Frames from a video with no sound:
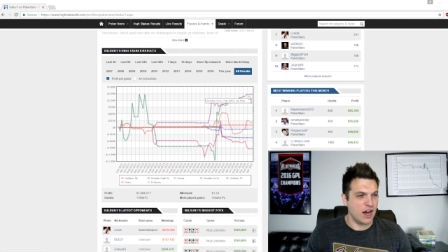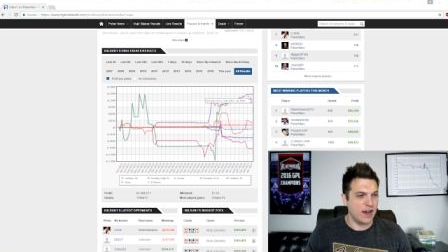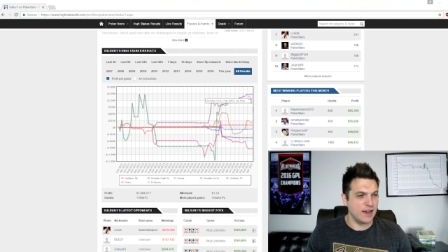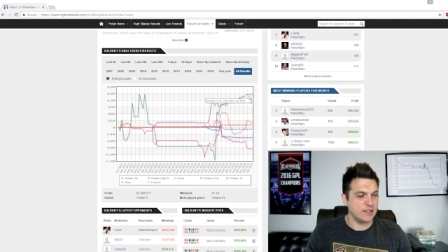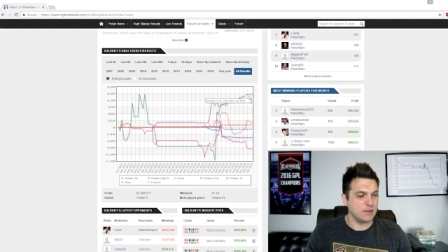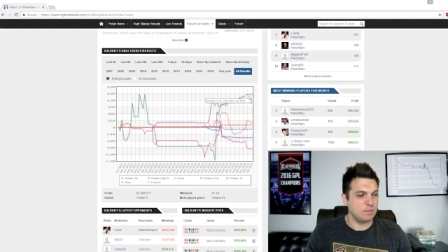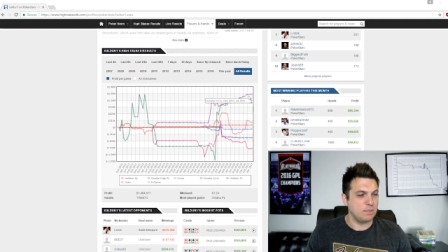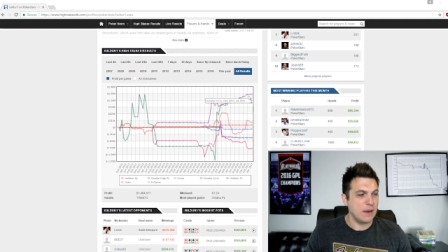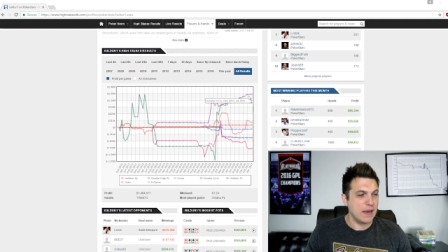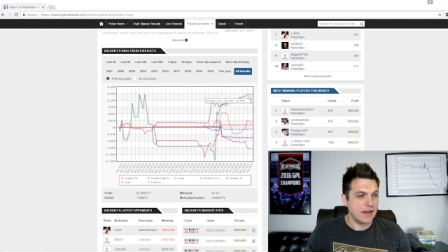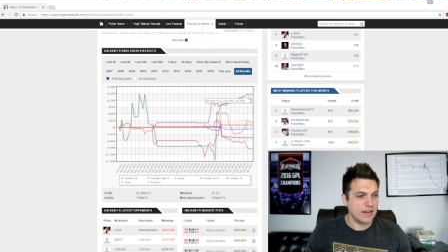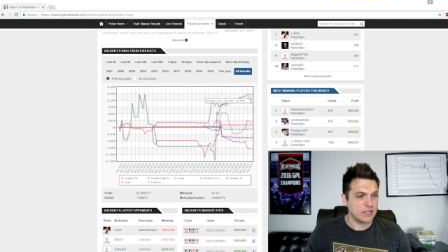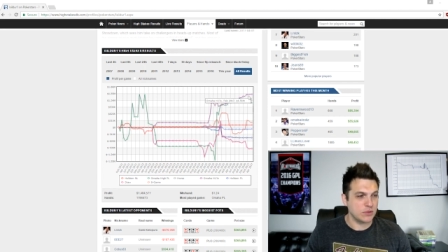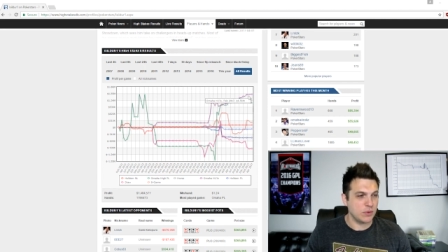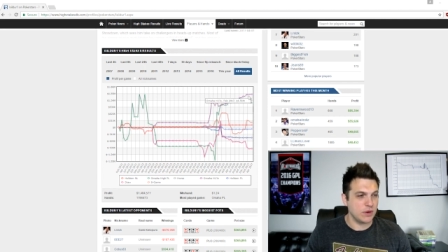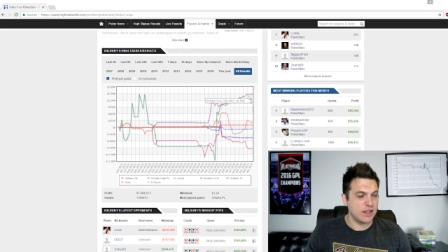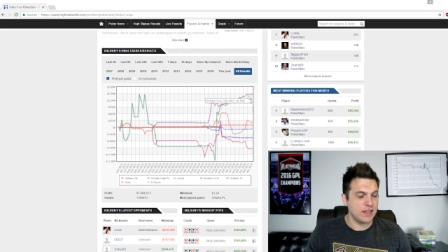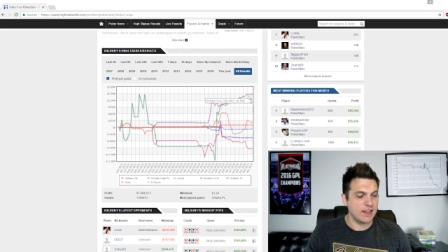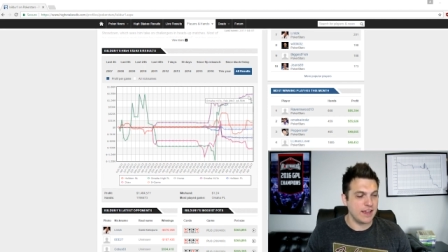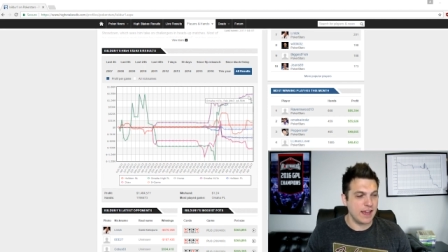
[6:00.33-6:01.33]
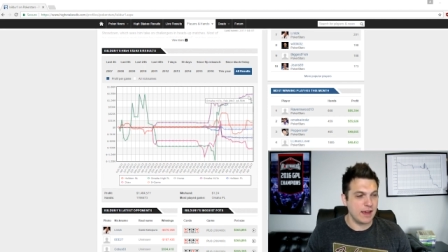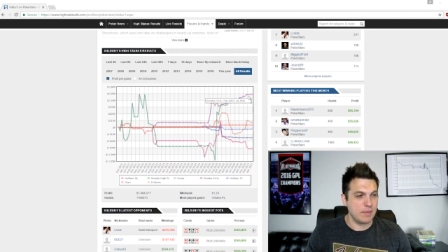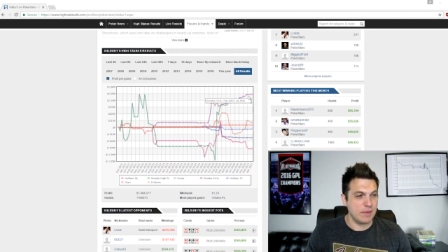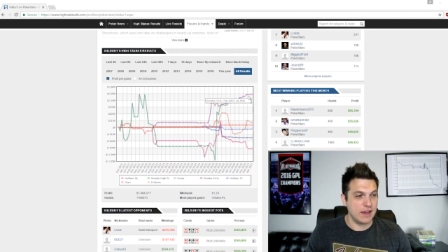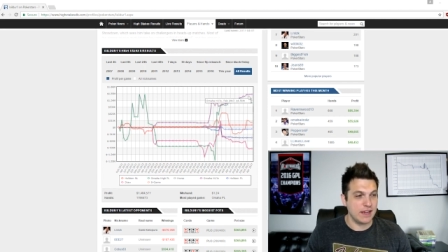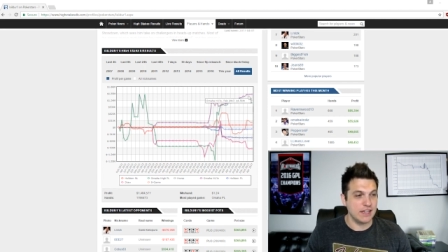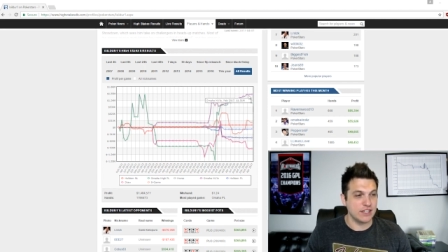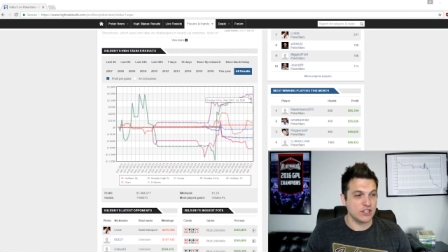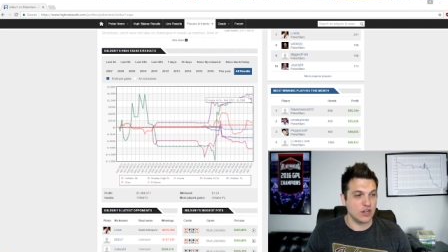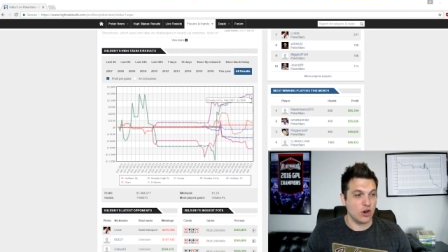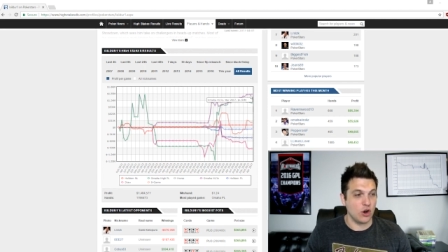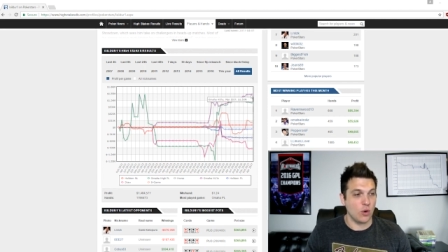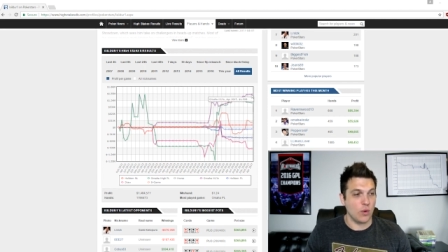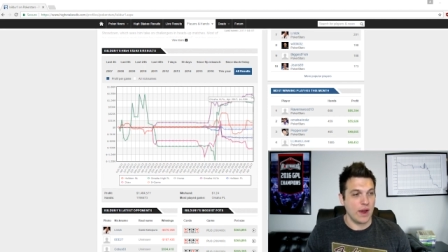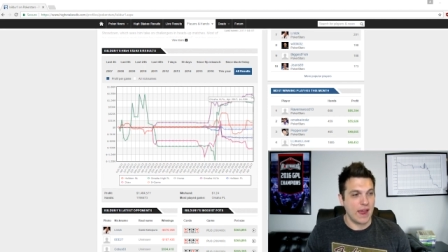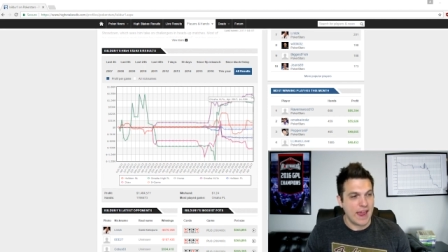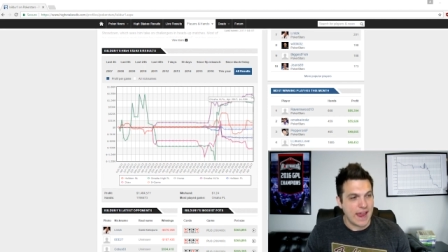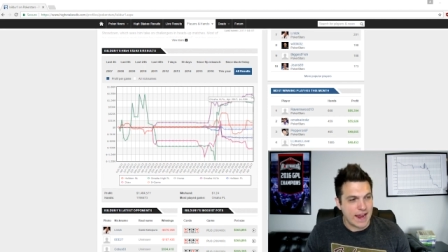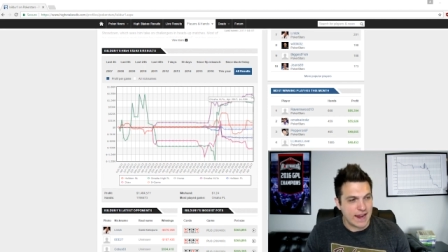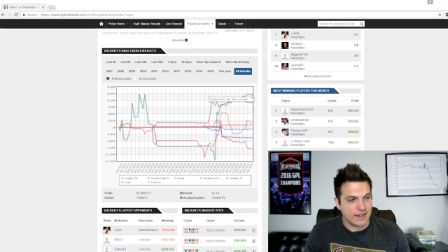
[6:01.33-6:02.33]
His biggest winning game is
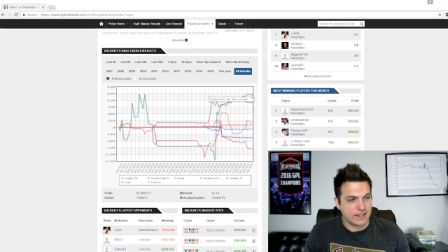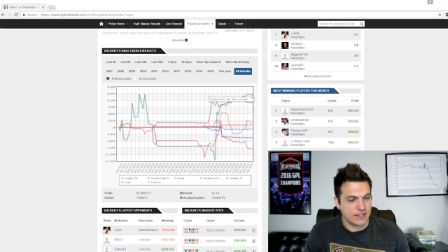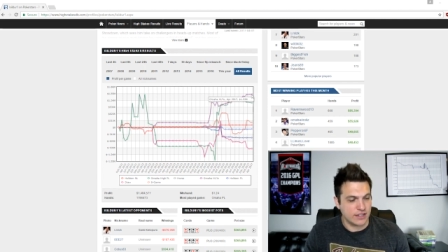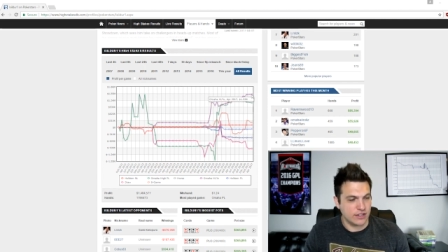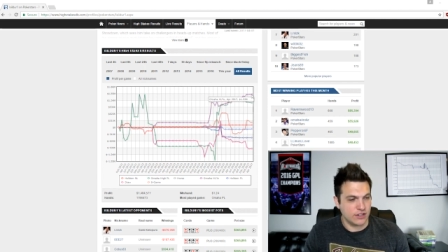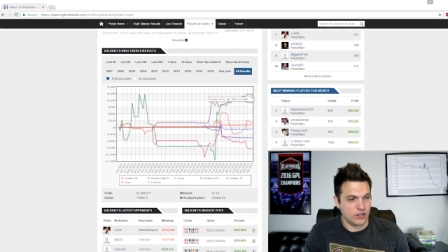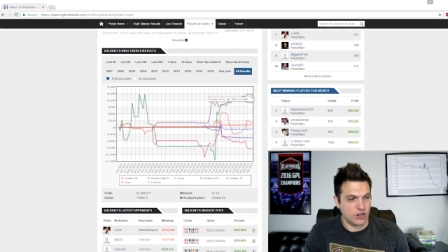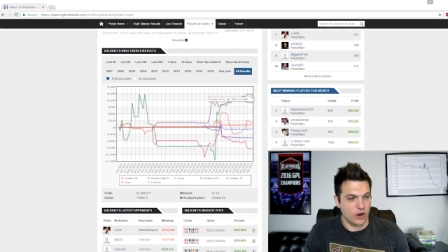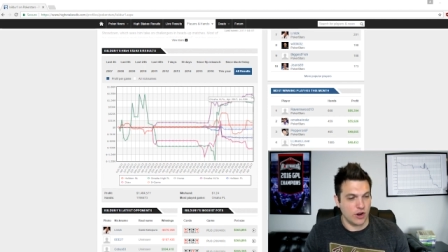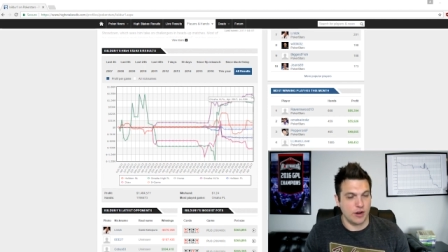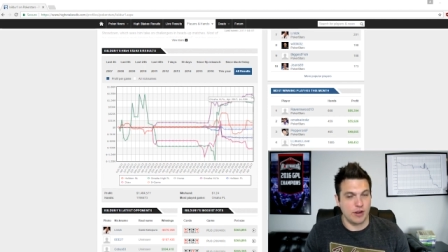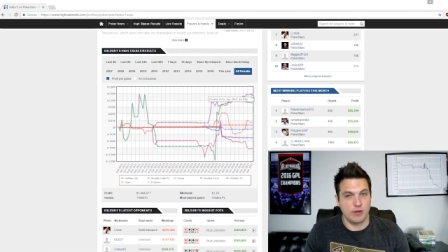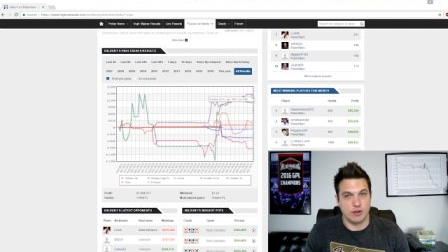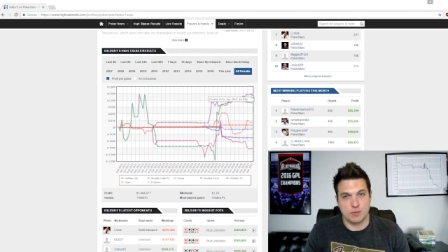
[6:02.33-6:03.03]
08, you know, and he